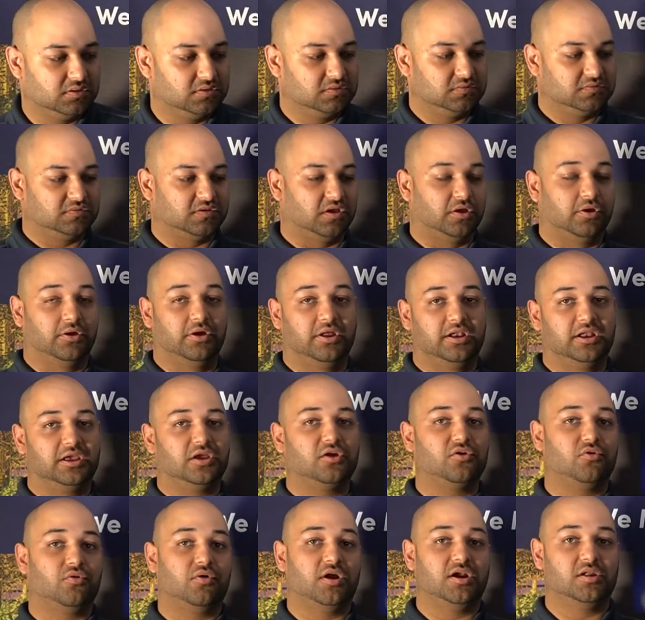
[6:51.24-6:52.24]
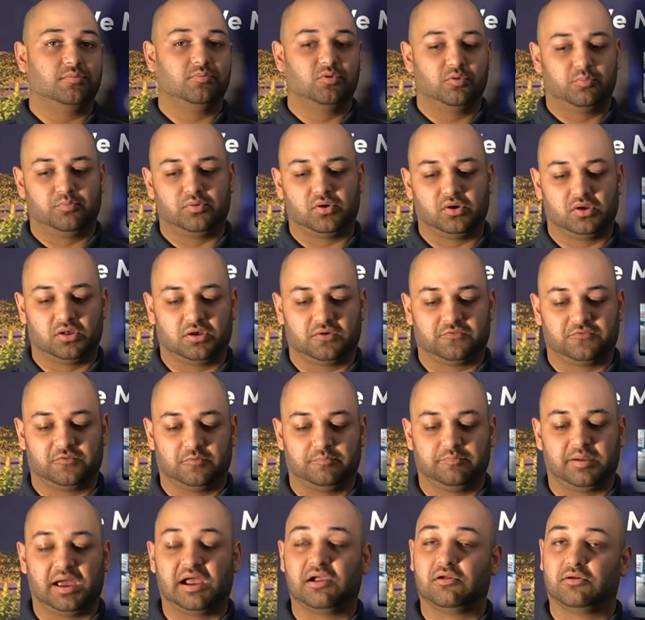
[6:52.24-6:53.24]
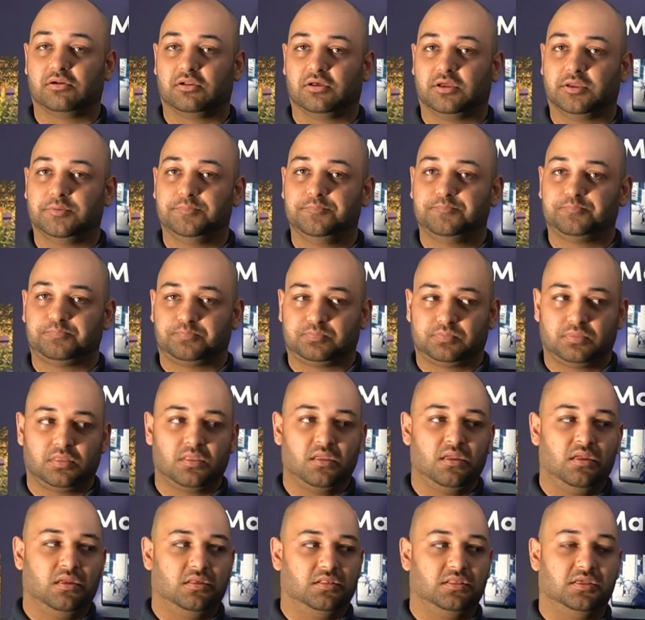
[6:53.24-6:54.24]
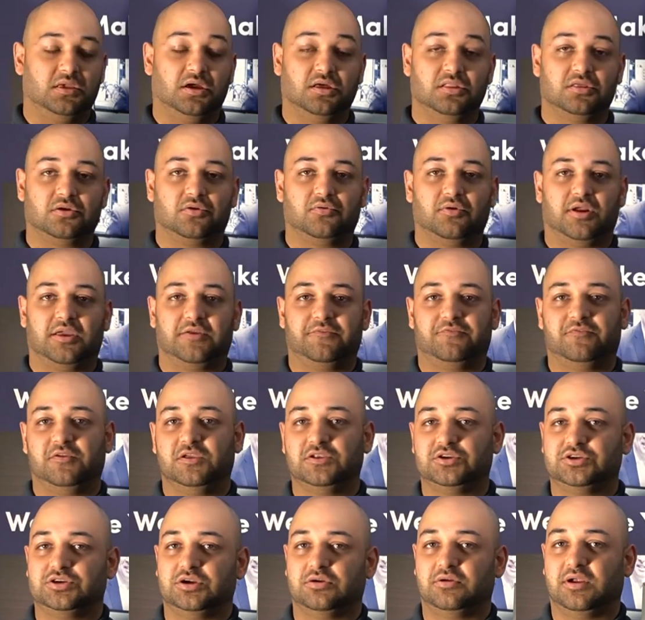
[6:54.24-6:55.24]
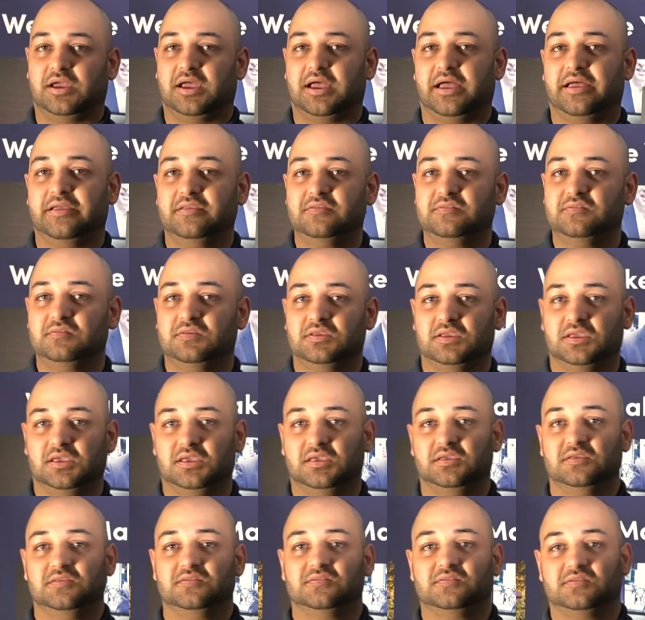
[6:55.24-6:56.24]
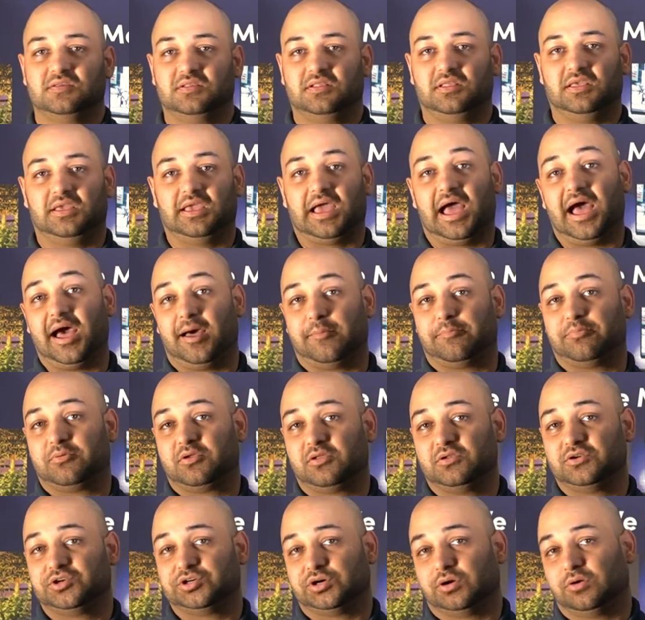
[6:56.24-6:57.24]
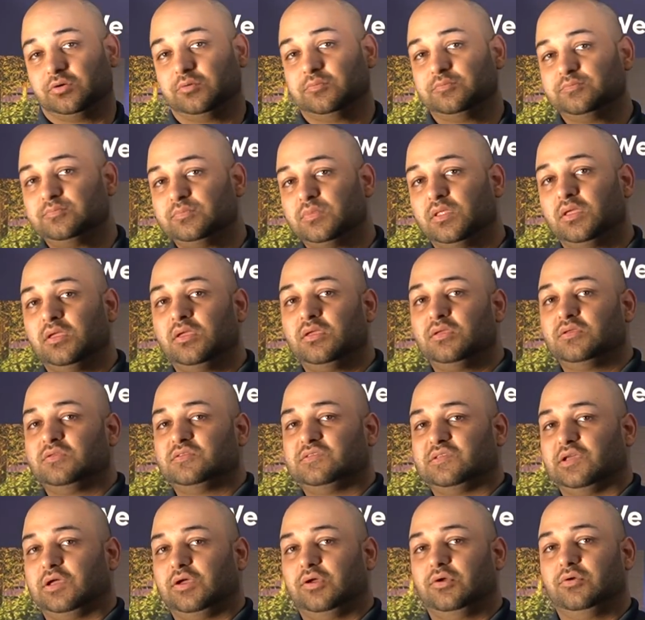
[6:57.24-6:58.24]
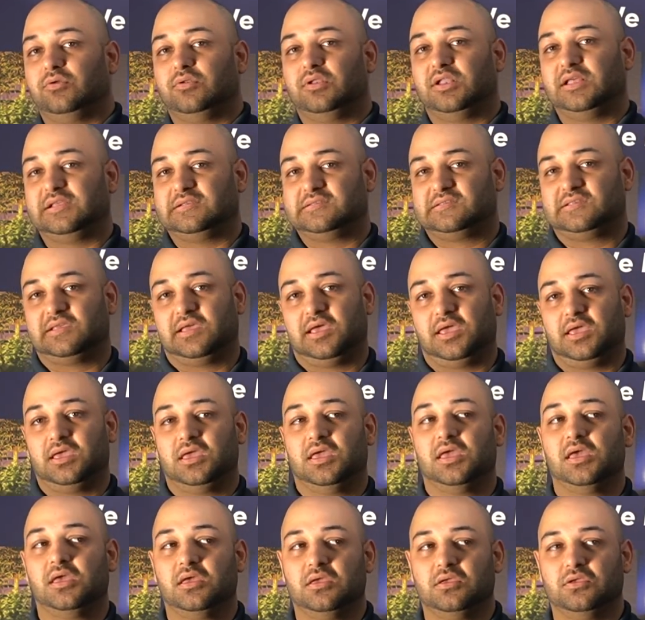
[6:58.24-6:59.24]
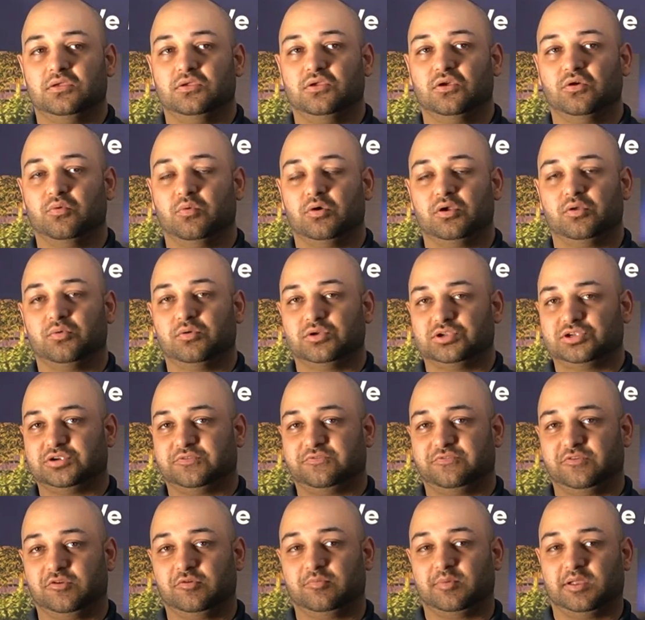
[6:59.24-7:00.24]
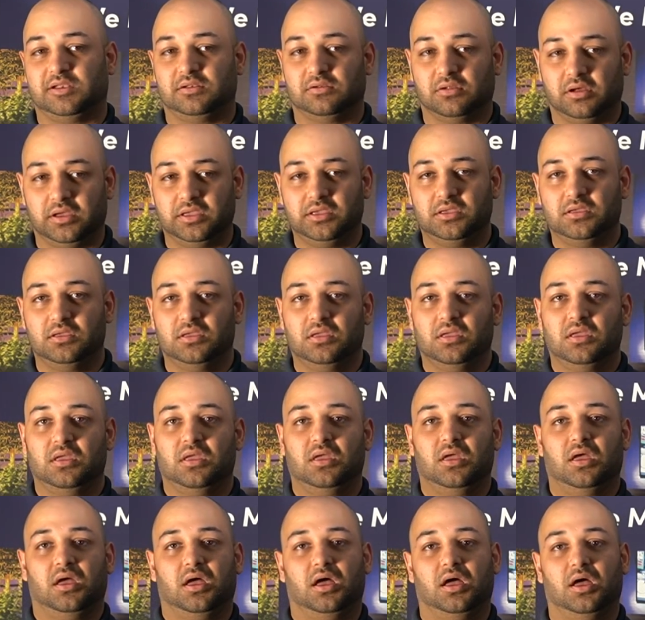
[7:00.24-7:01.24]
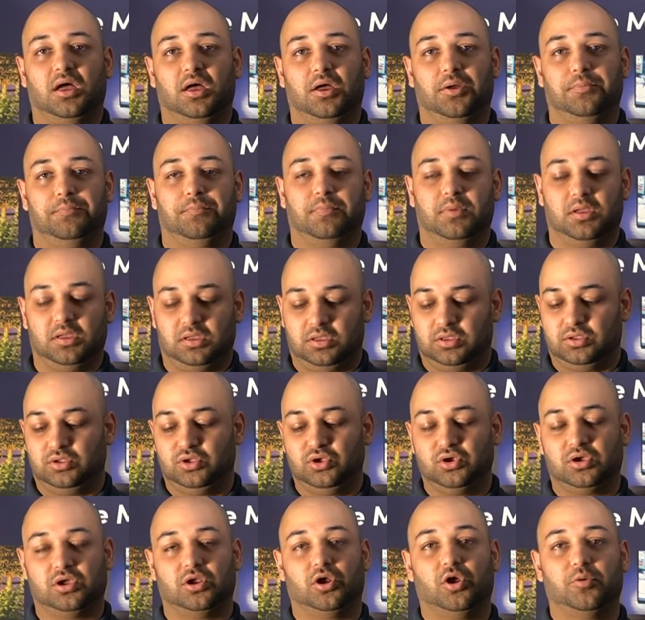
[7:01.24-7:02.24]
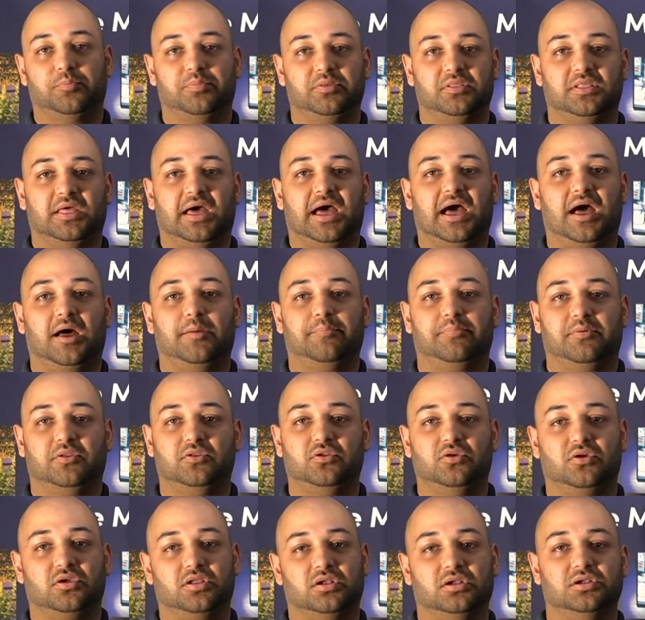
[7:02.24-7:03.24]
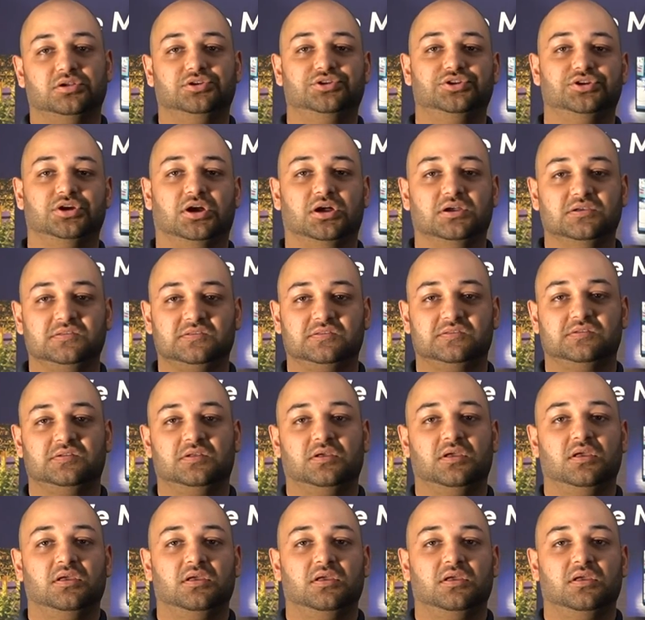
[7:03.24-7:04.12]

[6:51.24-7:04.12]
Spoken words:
So an incredible product from Paradigm. The other great feature it has is the app control. So let's say you want to watch a film at night, you can open the app and you can adjust